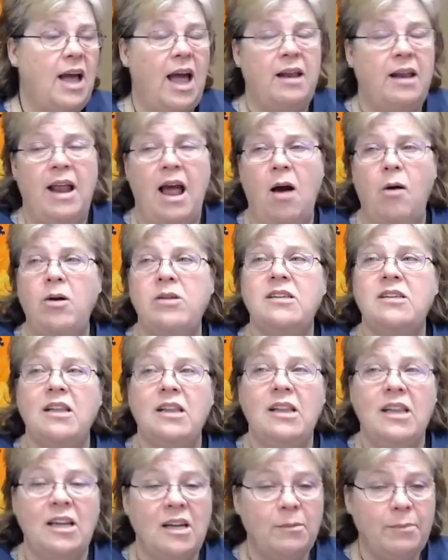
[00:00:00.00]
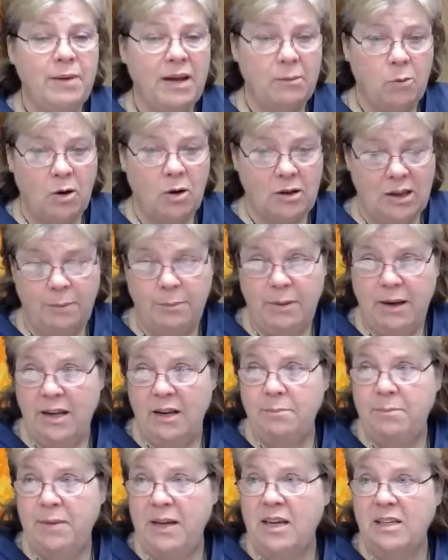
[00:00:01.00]
and now it's a little bit more
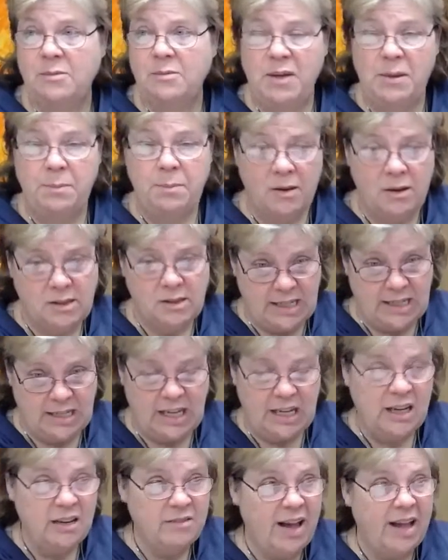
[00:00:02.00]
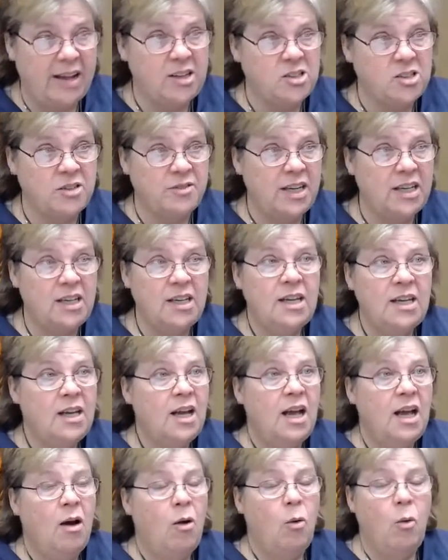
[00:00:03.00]
limited because people are taking advantage of it.
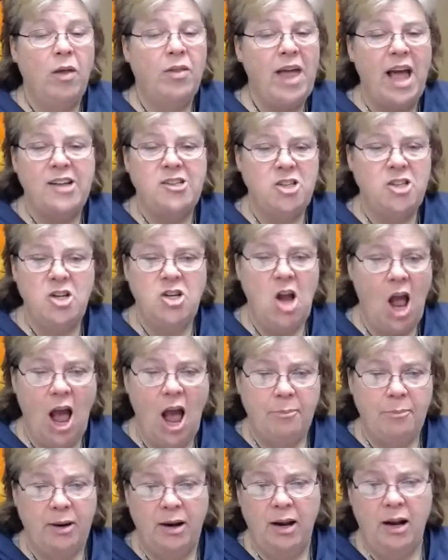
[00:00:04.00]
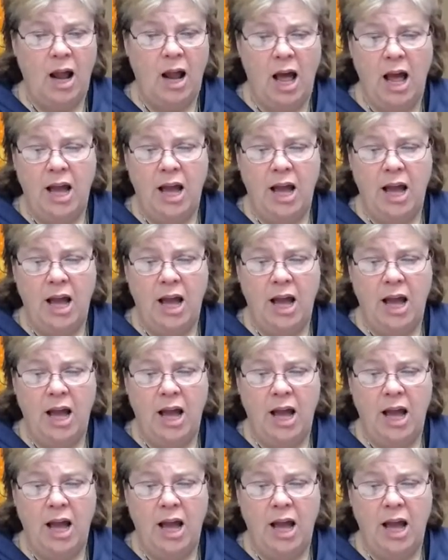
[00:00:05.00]
Well, that didn't happen, and